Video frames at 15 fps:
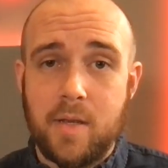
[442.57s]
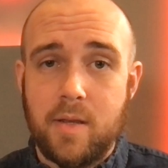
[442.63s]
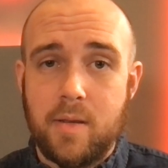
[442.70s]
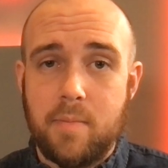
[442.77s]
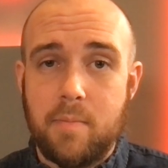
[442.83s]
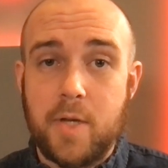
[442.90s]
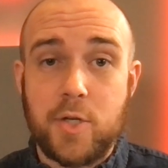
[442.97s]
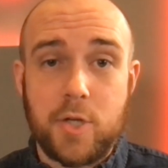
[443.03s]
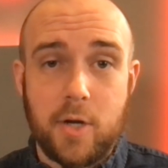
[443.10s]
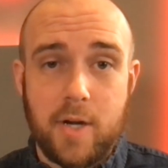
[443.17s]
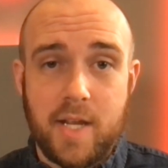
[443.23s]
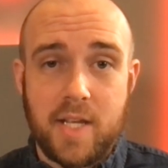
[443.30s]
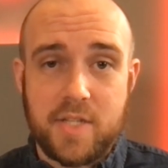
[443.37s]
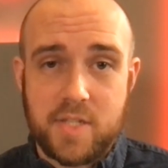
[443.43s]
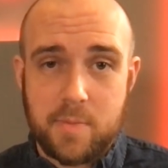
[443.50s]
be sure to
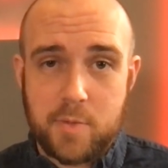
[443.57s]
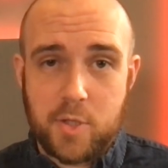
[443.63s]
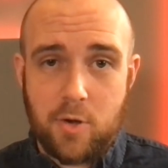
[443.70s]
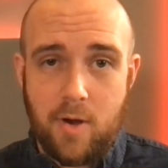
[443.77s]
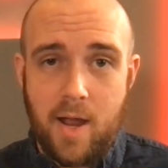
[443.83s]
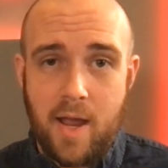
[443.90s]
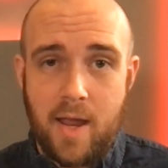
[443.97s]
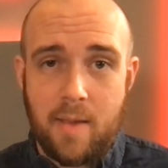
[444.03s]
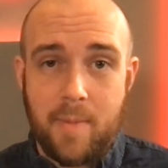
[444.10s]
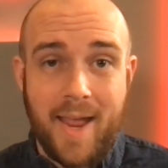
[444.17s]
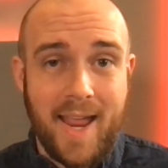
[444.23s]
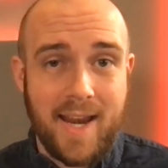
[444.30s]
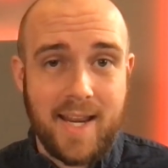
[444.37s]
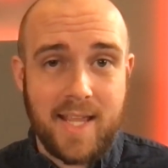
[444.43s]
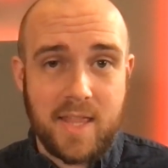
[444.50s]
hit subscribe
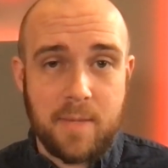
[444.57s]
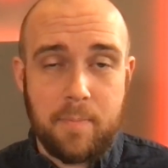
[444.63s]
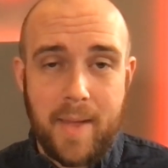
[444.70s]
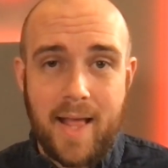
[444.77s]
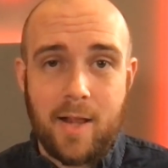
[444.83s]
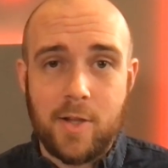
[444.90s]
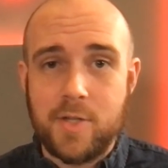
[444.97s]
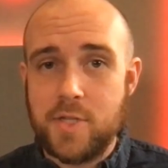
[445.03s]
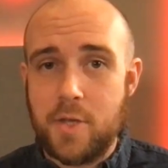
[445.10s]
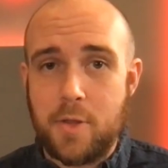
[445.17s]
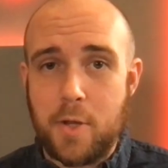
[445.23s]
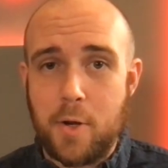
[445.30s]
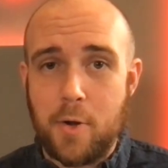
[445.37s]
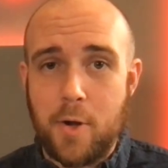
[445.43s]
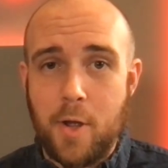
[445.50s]
and hit the bell so that
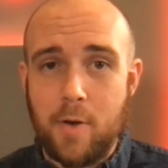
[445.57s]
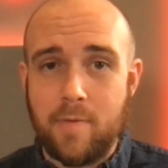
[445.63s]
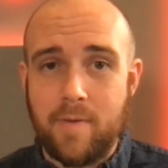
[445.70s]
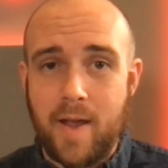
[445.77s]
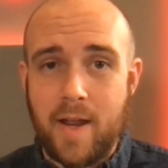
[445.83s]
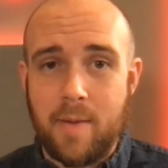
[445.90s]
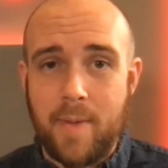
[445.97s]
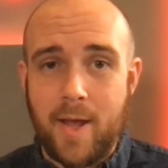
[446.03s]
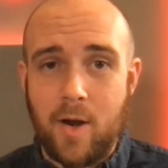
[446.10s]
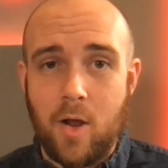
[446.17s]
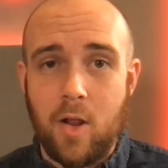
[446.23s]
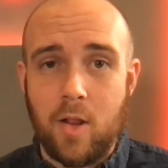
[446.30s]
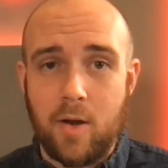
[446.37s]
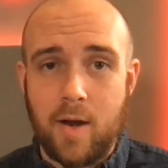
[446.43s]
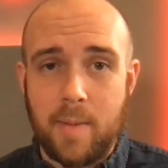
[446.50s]
you're notified about
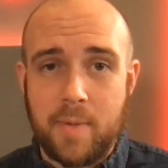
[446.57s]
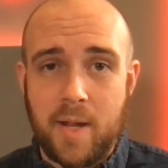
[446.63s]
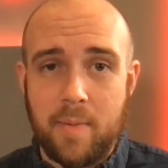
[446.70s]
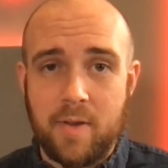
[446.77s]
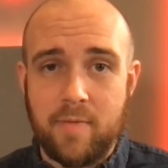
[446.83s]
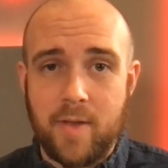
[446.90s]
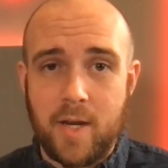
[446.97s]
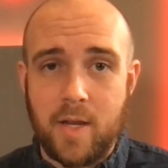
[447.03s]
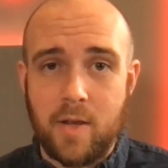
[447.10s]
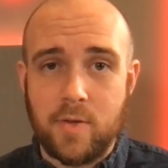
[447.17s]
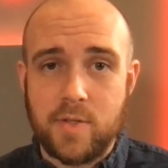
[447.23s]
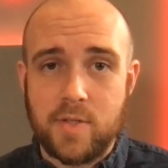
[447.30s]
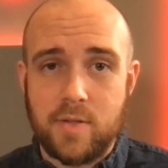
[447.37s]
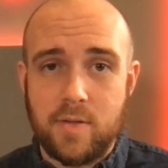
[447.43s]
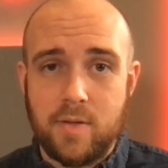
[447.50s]
all our upcoming
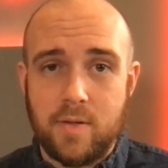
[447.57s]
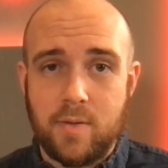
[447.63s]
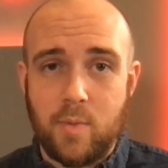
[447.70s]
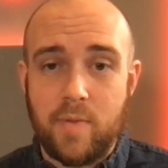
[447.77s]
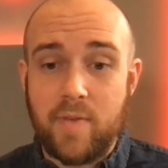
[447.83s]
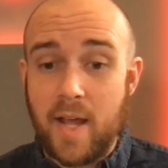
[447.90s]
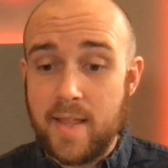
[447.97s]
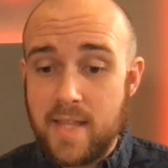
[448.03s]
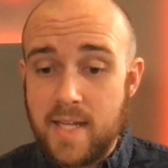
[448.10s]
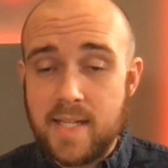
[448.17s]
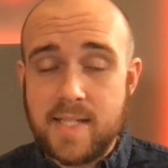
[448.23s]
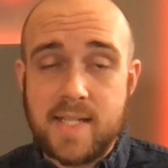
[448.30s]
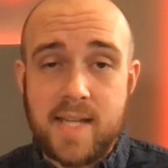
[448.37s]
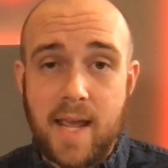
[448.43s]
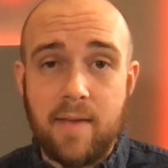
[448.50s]
videos. We've got
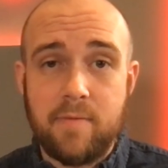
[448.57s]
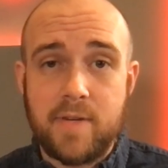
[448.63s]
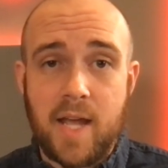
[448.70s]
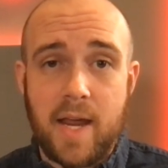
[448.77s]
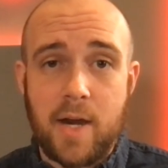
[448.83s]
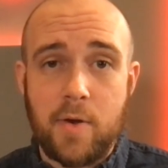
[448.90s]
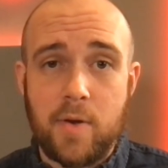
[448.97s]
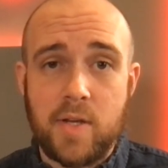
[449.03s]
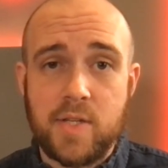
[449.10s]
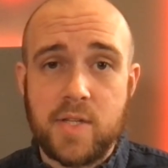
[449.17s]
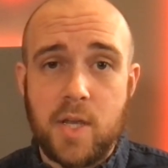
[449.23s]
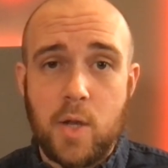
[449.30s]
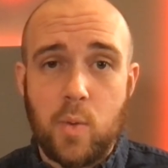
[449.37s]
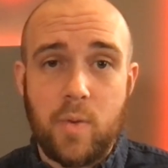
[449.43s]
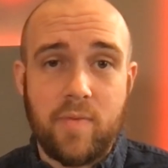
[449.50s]
these Dev Diaries,
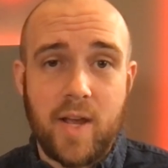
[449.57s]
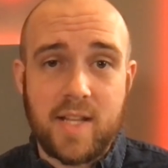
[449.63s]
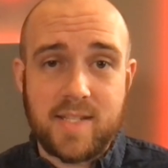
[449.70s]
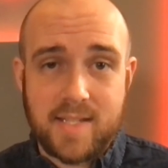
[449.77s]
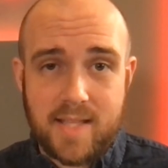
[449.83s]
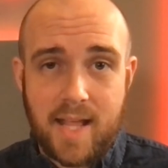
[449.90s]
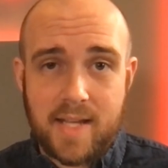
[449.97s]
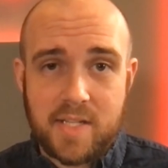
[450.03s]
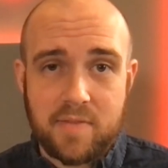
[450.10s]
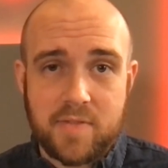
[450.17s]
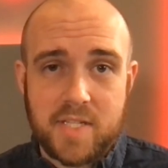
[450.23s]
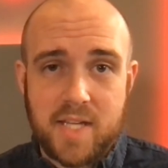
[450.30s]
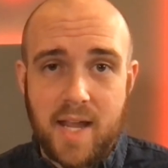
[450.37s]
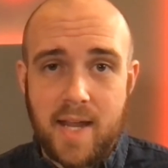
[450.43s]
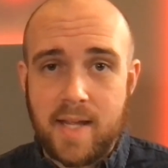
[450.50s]
we've got Slice of
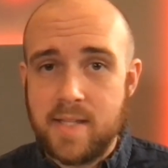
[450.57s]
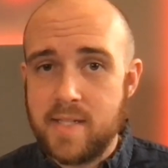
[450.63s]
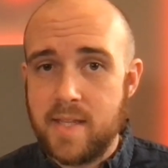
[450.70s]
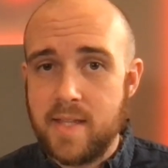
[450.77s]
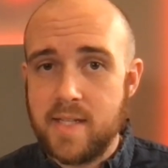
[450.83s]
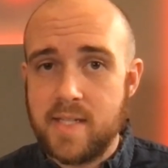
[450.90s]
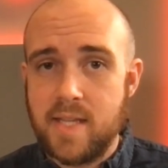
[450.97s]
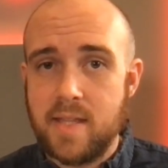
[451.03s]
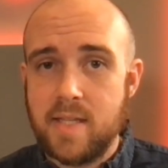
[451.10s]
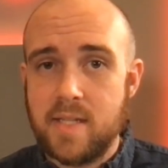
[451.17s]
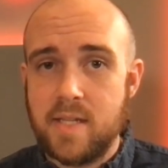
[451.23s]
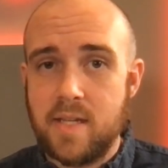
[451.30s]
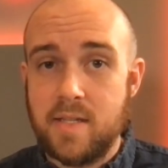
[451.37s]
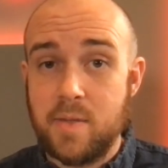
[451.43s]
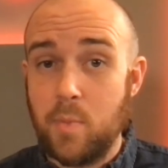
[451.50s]
Science and the
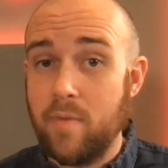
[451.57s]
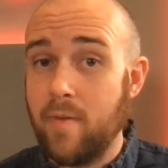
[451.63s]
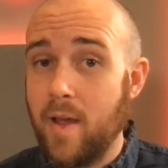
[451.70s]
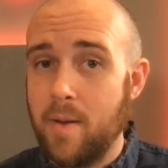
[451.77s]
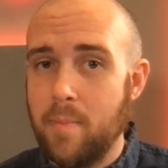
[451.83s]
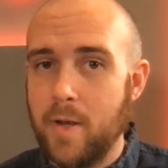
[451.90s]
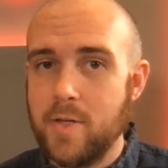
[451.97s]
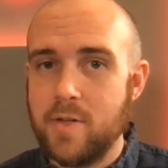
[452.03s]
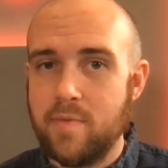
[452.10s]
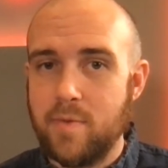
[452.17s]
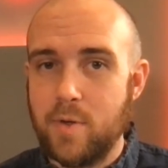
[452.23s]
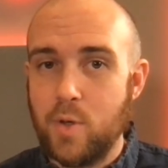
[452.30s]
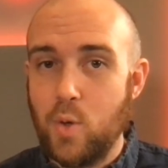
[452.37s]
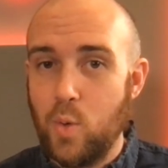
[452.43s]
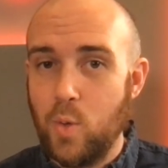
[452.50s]
Synthesis, and we've got a bunch of
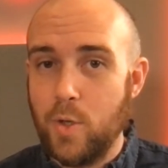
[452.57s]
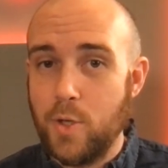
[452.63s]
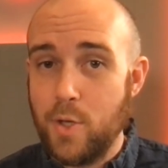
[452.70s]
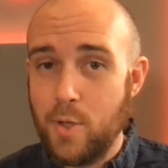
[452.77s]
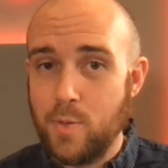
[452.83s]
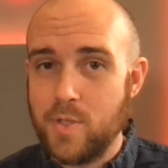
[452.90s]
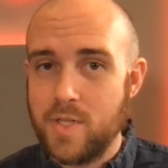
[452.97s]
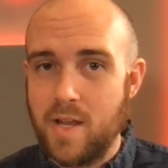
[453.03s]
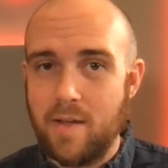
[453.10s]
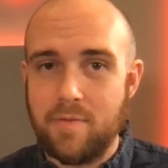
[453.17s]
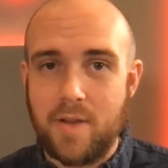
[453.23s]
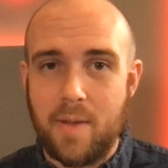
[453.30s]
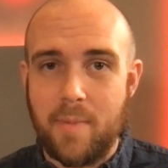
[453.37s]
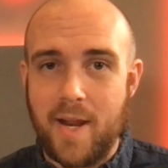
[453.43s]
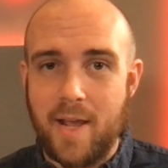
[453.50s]
cool new stuff
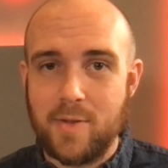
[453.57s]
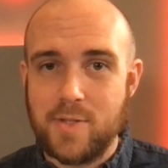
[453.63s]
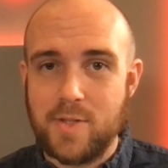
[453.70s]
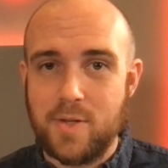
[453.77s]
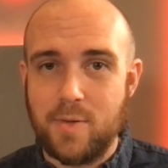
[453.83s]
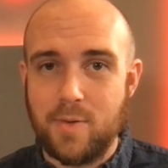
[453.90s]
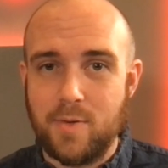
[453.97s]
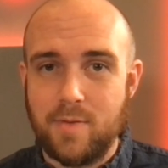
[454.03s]
coming out soon.